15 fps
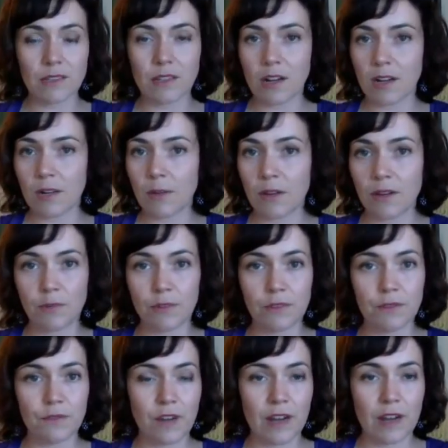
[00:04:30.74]
talk about it with
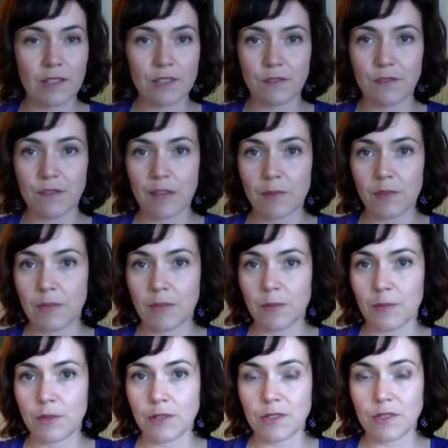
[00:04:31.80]
friends or family
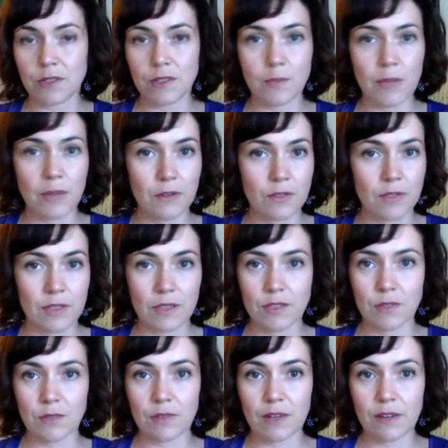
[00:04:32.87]
members or spouses
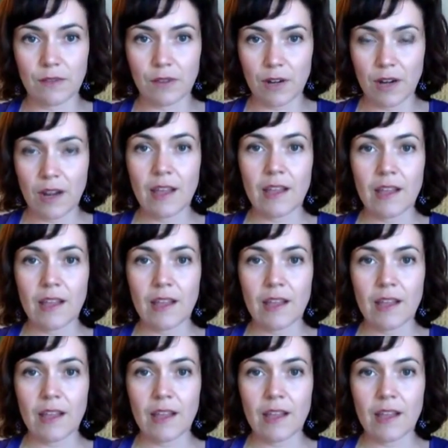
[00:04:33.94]
or whatever